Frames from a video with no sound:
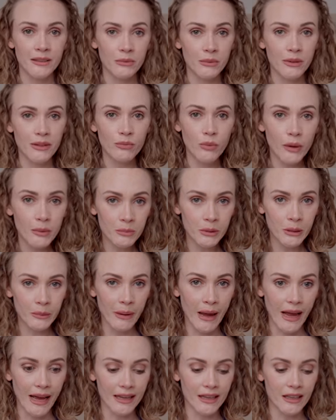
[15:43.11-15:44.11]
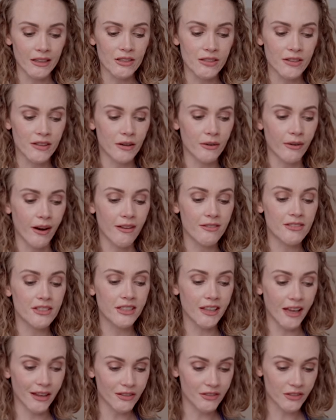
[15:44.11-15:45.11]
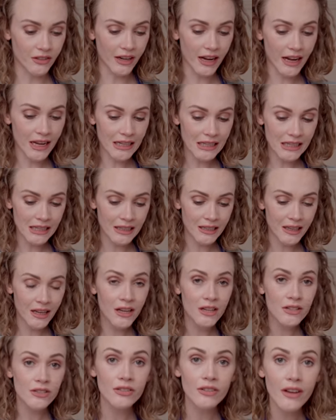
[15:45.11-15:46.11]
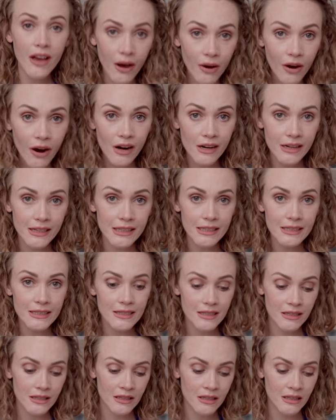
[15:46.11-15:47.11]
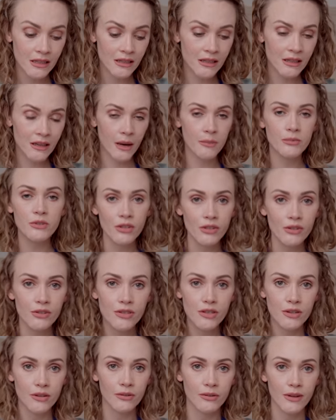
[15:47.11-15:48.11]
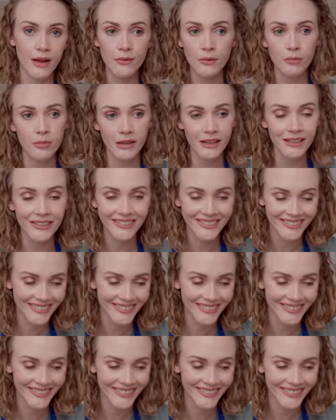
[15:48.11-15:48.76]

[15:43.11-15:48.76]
We have one more package that arrived yesterday. Do you know how hard it is? I'm sure you do. Everybody.